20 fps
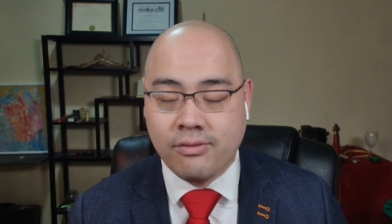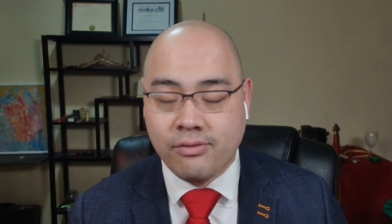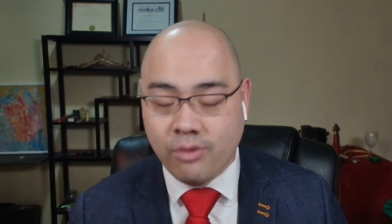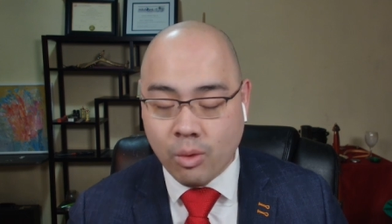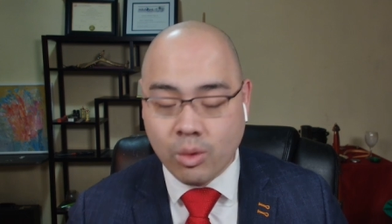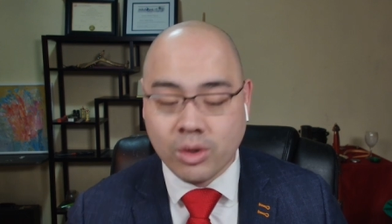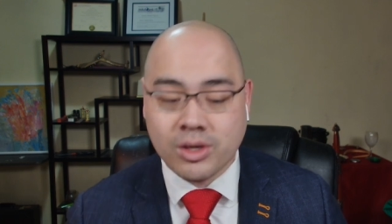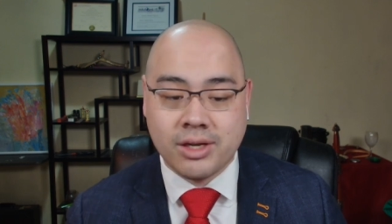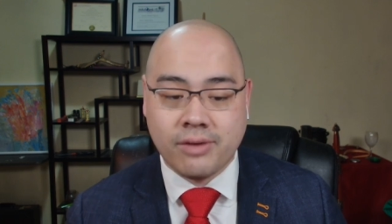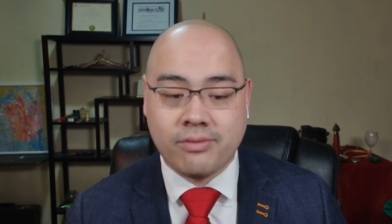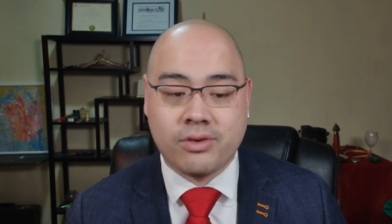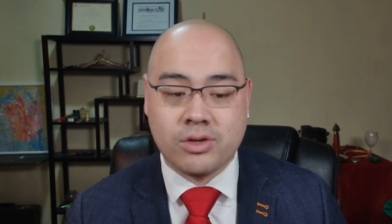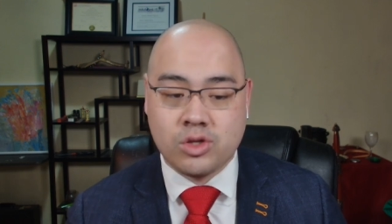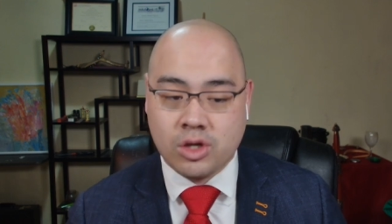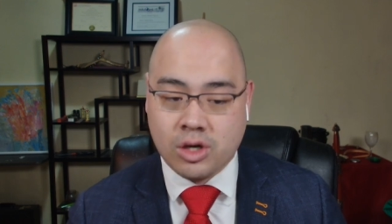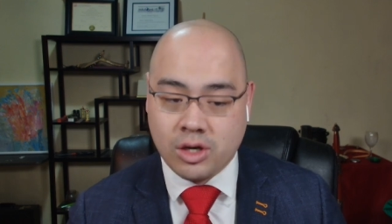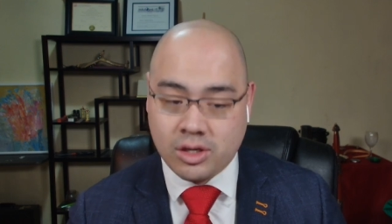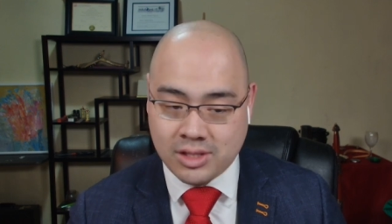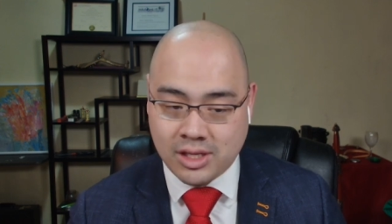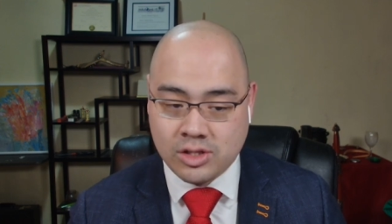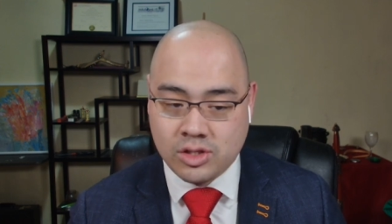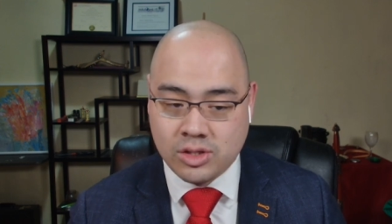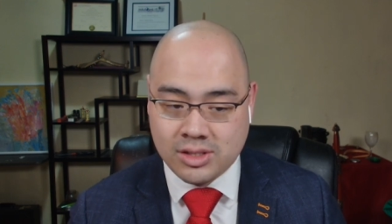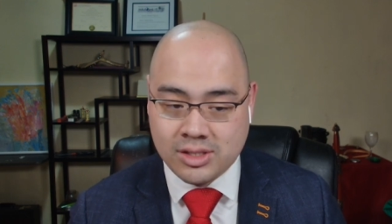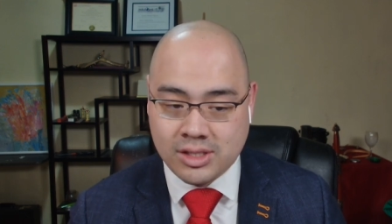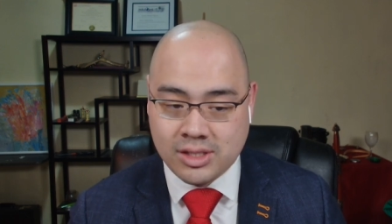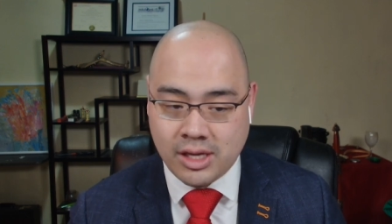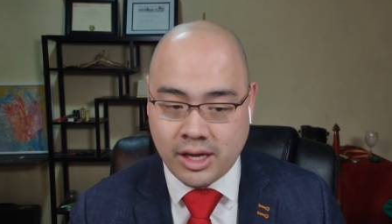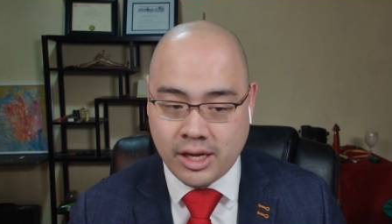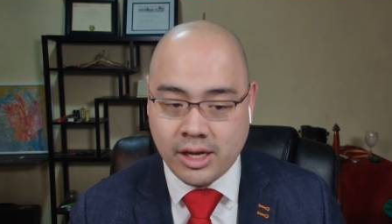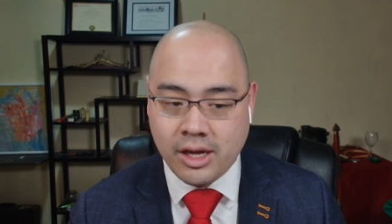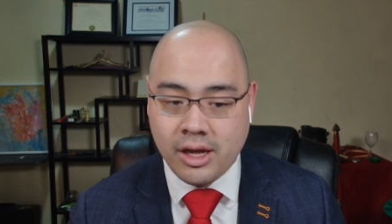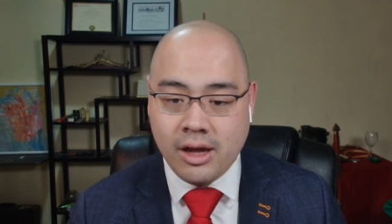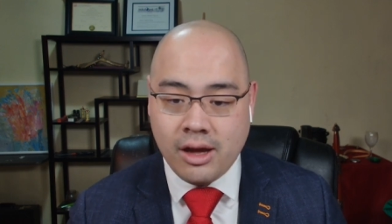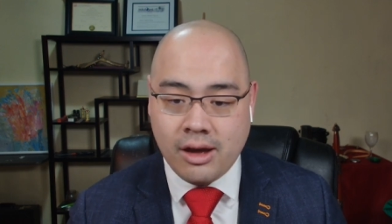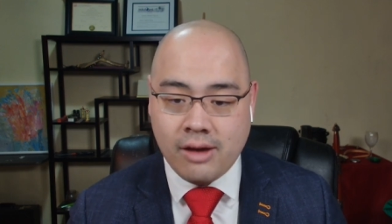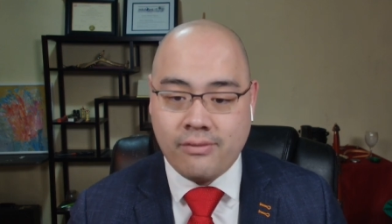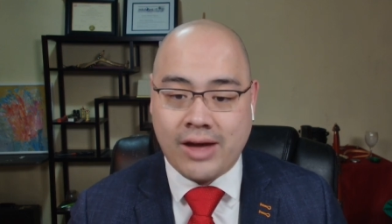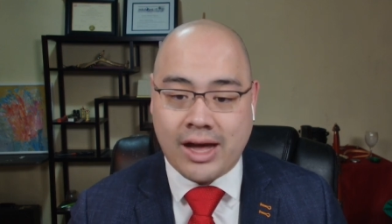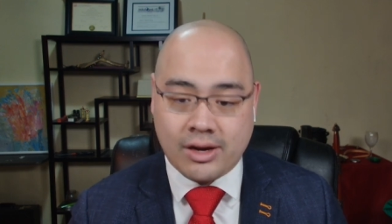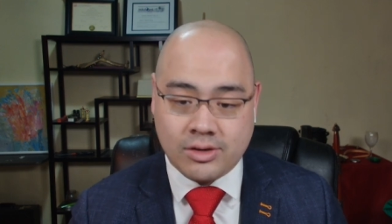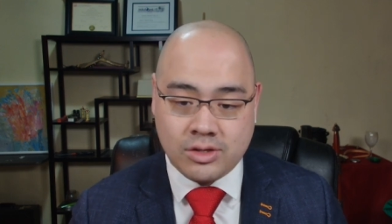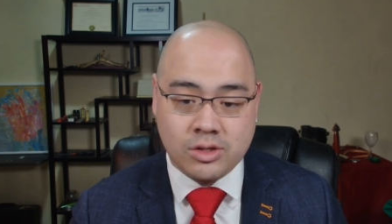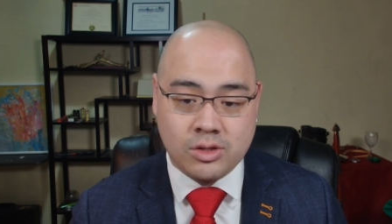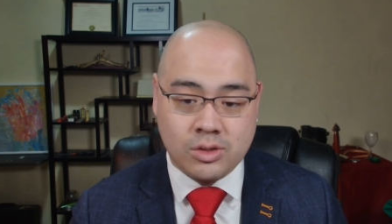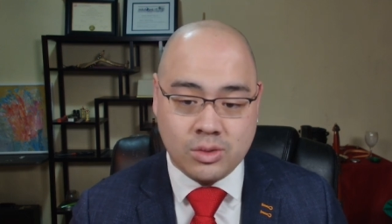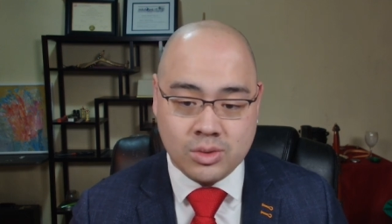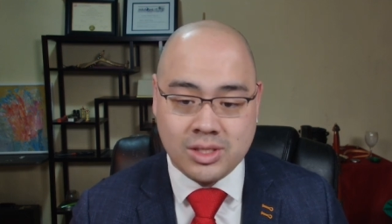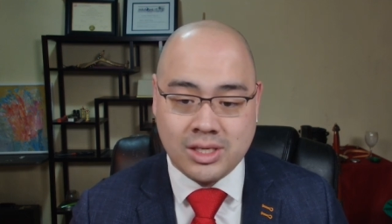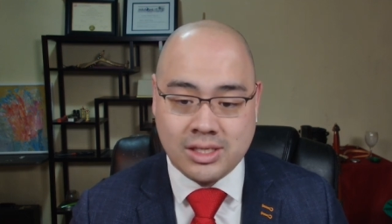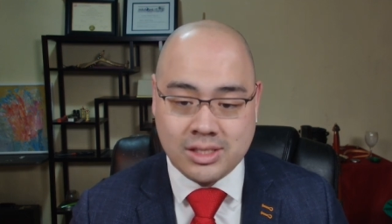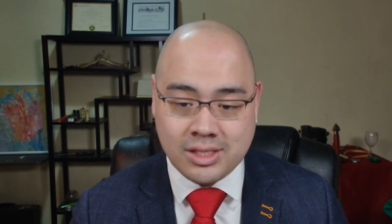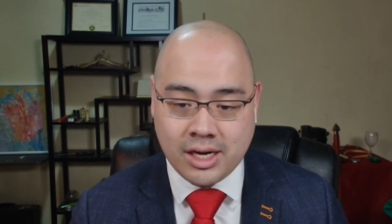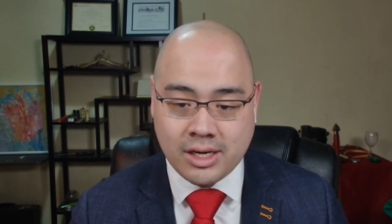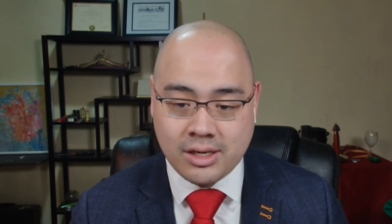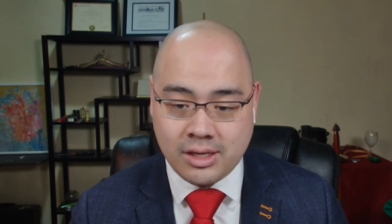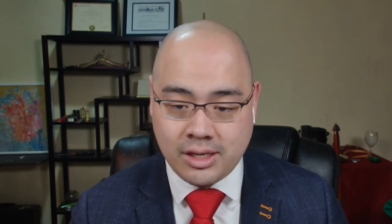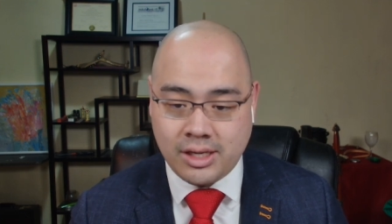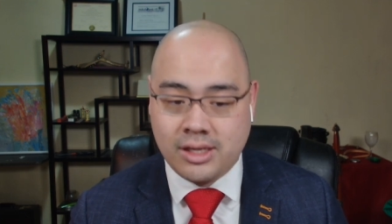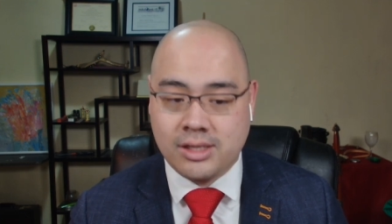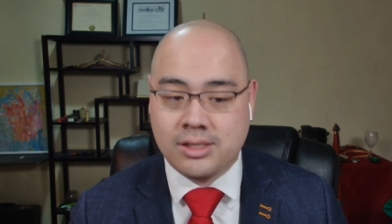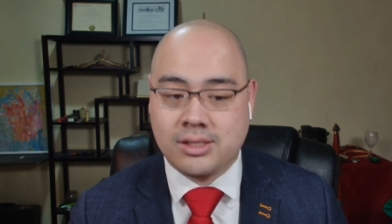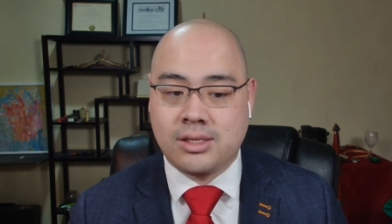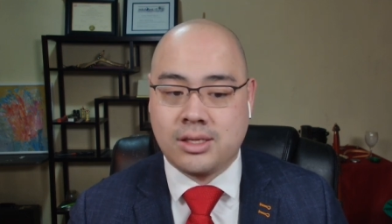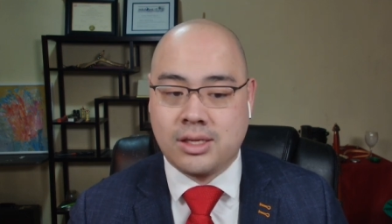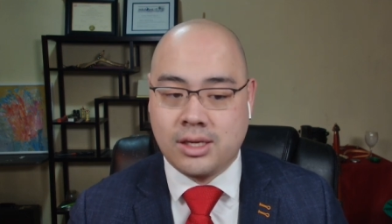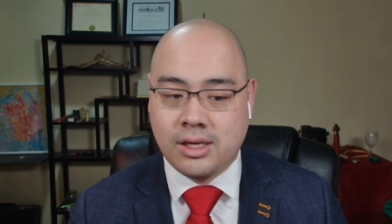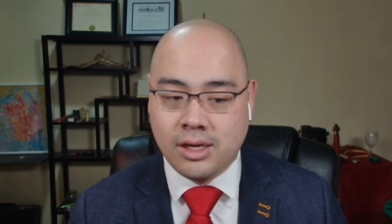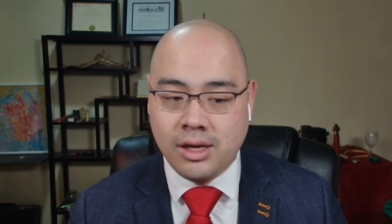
uh, four different charts, I should say, of how to use these techniques.